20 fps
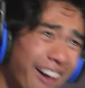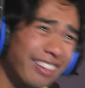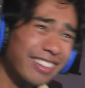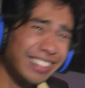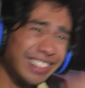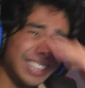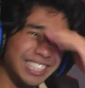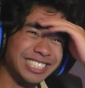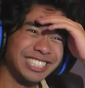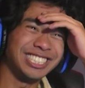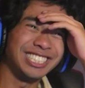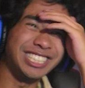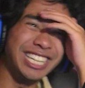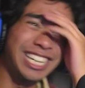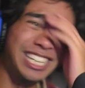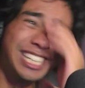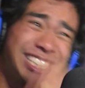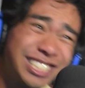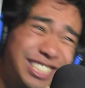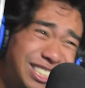This
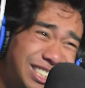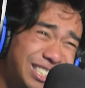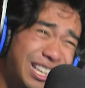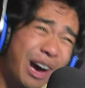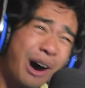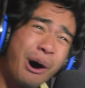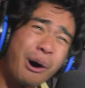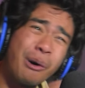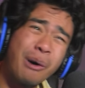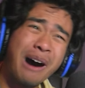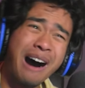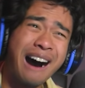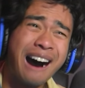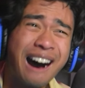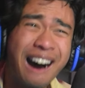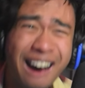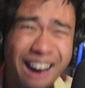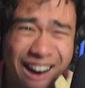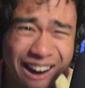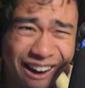shit is so
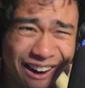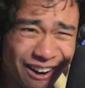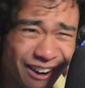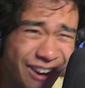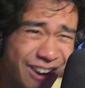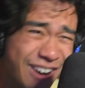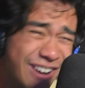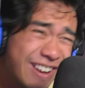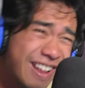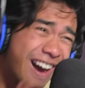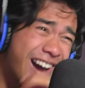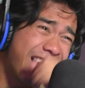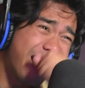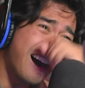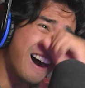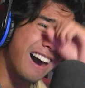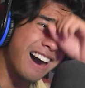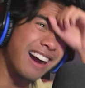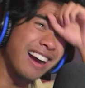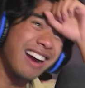hard,
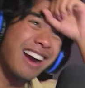dog.